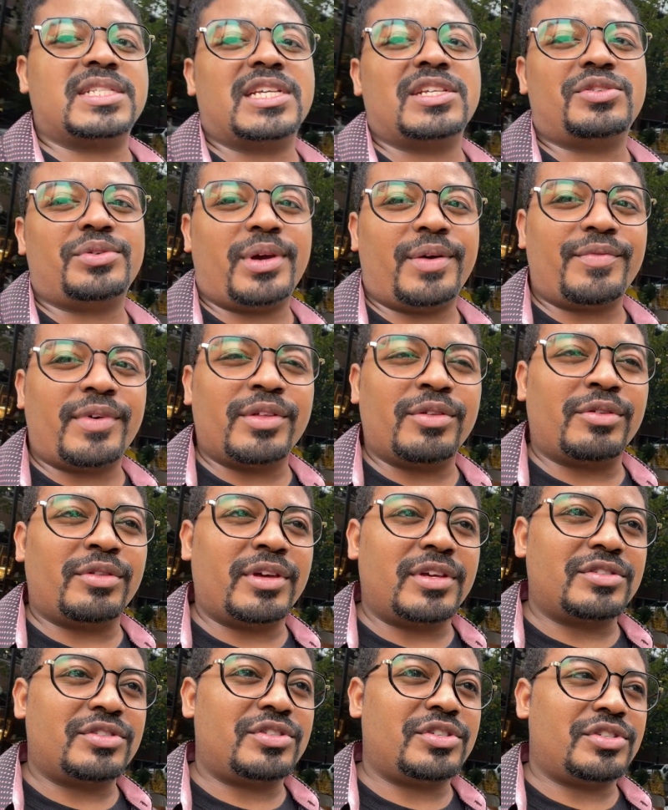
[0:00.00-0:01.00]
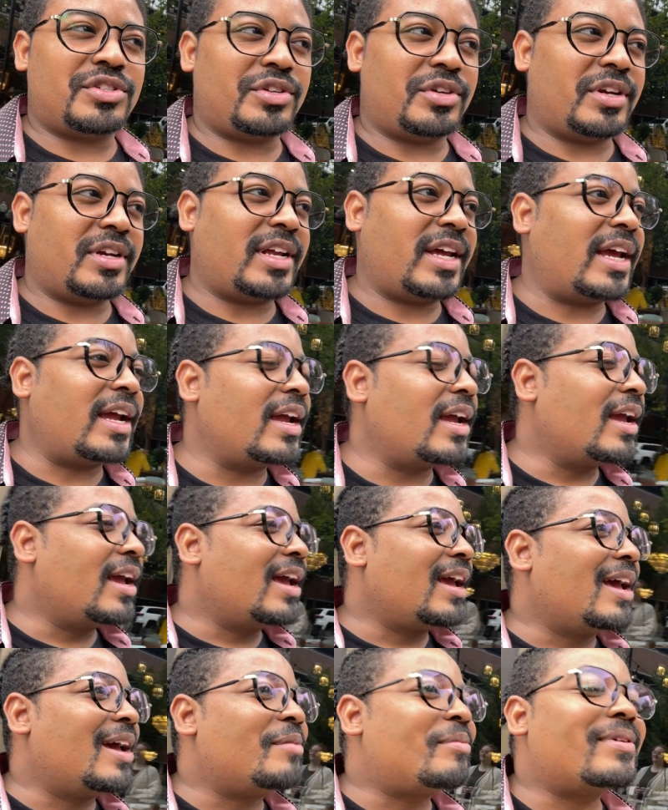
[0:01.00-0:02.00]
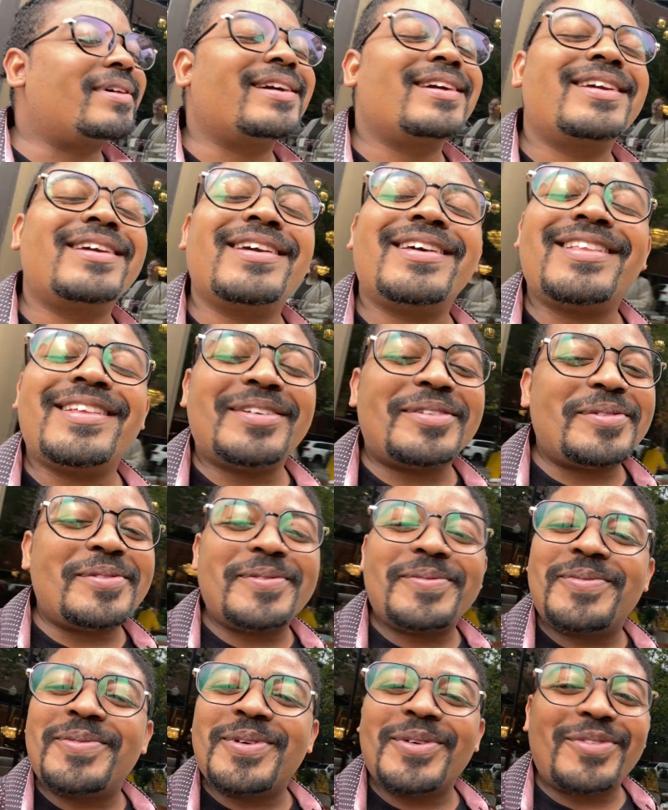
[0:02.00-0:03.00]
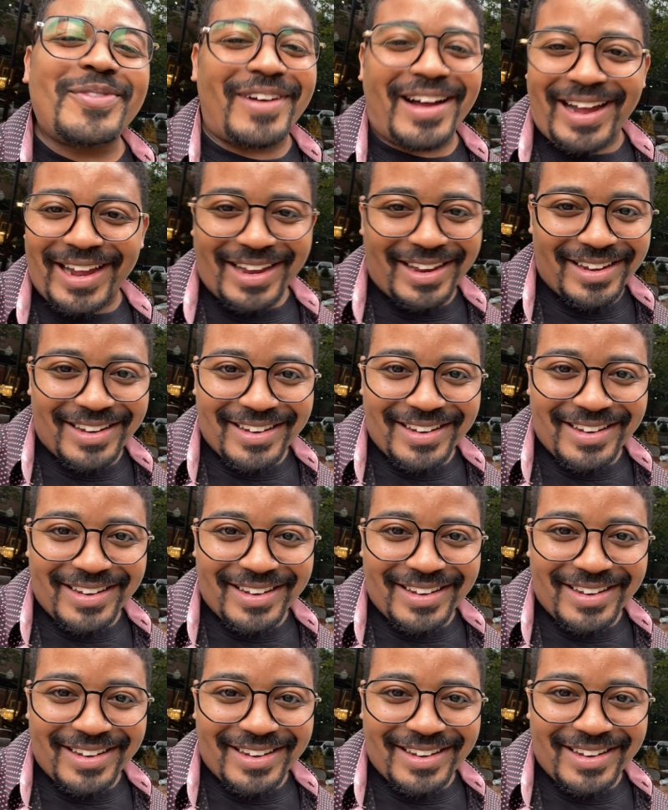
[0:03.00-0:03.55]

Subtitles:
I do have other things to do today. But, like, we're fine.